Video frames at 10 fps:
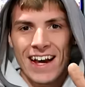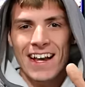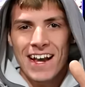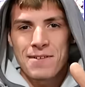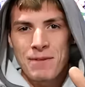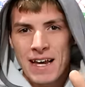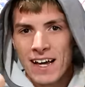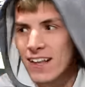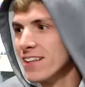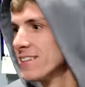I got
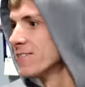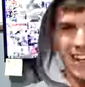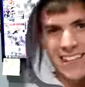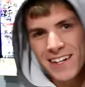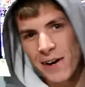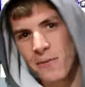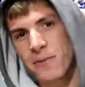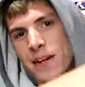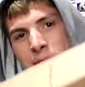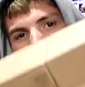mail. I think
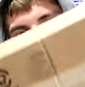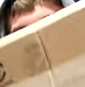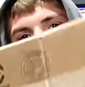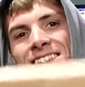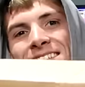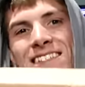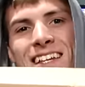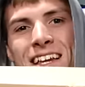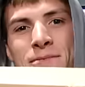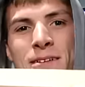opening mail is the
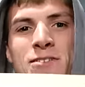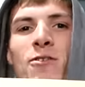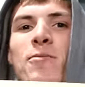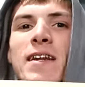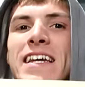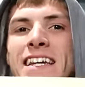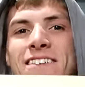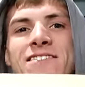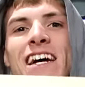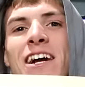same as opening
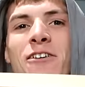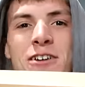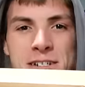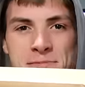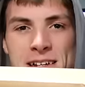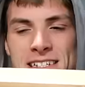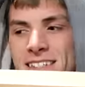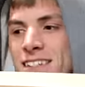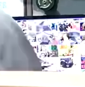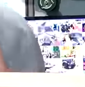gifts on
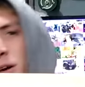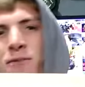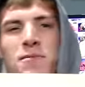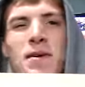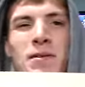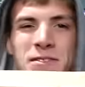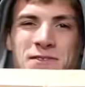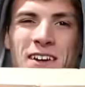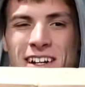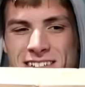Christmas. You go for the big ones
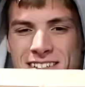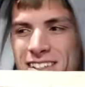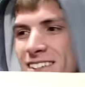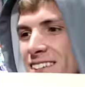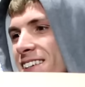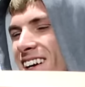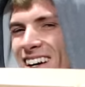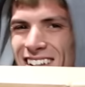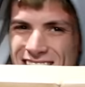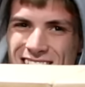first.
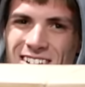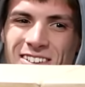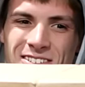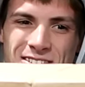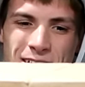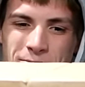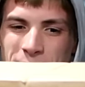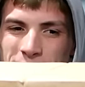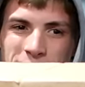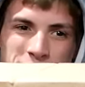Unless you know there's something
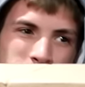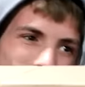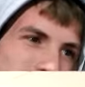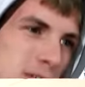good in the small